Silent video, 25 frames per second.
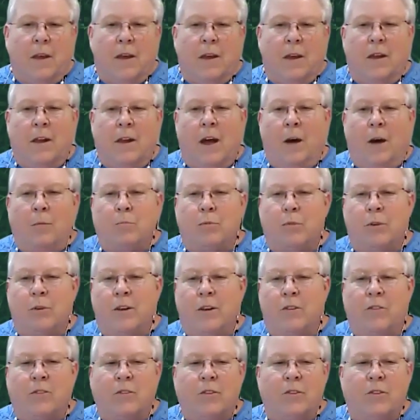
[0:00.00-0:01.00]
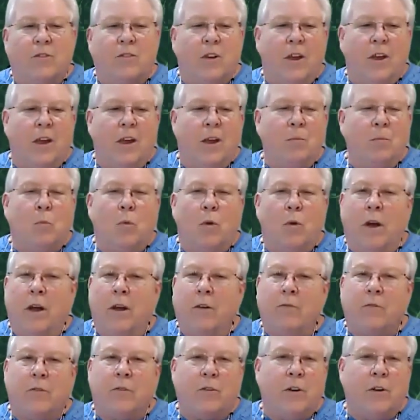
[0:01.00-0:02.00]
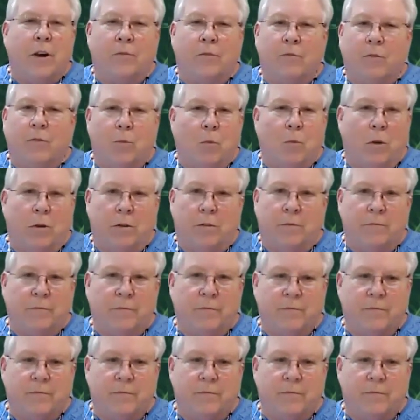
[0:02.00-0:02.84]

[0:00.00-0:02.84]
It operates the same way for everyone.